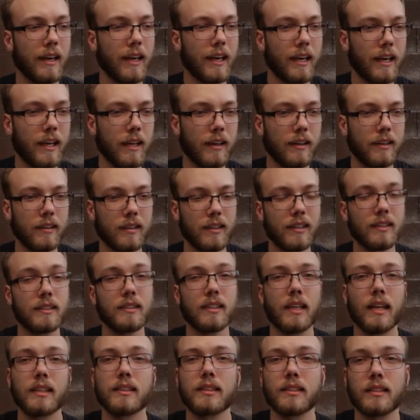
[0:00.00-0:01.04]
It is
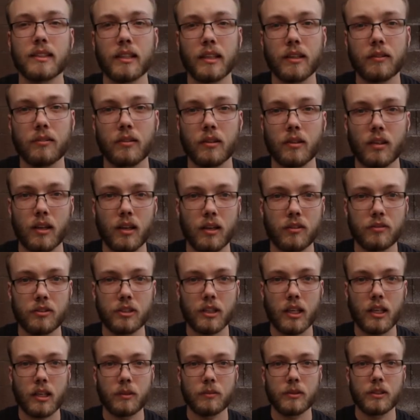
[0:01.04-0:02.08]
necessary for a lot of
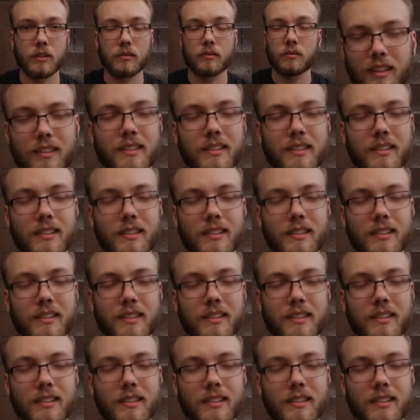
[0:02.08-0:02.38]
jobs.